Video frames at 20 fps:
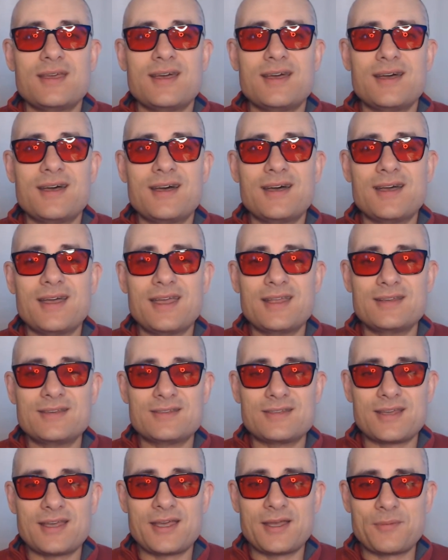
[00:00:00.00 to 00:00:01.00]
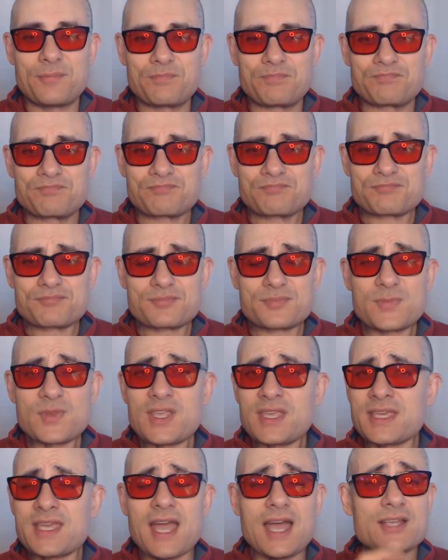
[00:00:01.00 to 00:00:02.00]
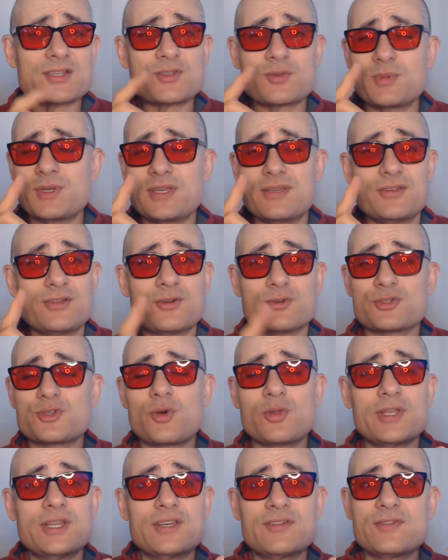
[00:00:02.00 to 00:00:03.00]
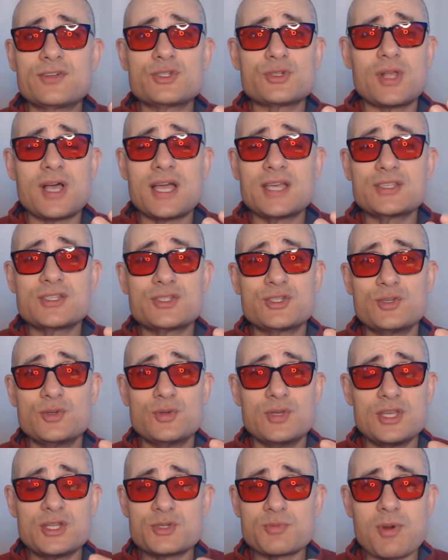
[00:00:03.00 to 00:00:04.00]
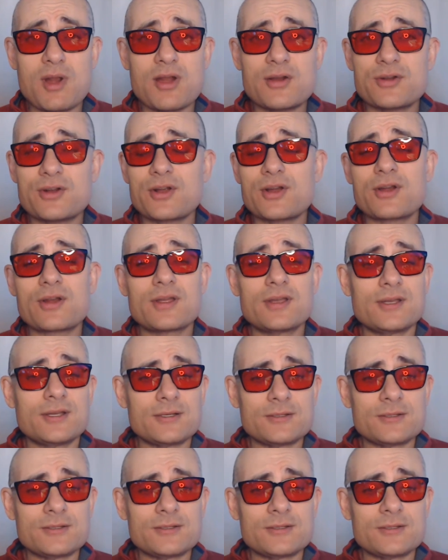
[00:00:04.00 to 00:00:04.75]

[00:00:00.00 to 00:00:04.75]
Yeah, so it'll be, totally individualized to each partner.